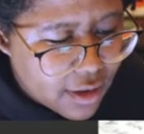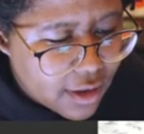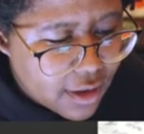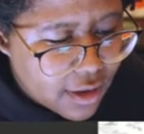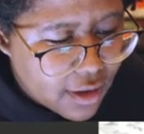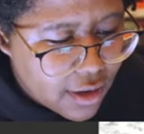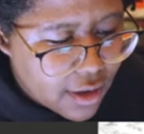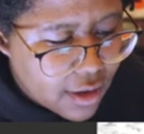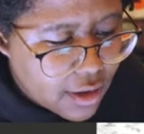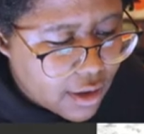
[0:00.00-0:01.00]

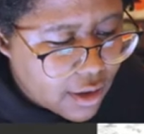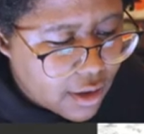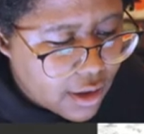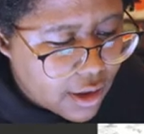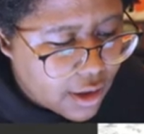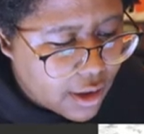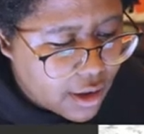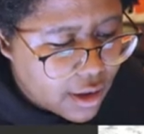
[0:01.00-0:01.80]
[no speech]